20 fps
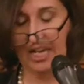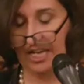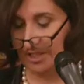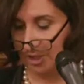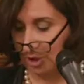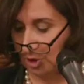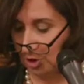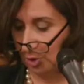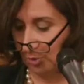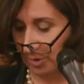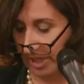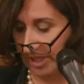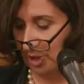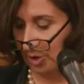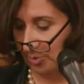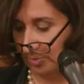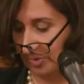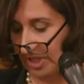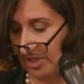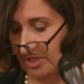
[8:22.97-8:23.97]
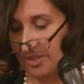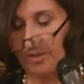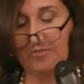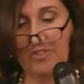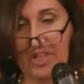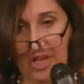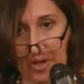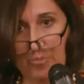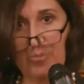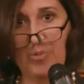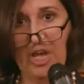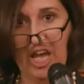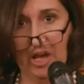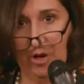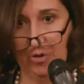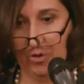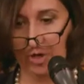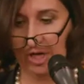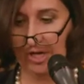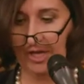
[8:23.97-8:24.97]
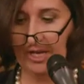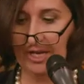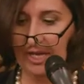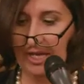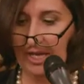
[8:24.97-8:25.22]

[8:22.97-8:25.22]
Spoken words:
an entrenchment of that power,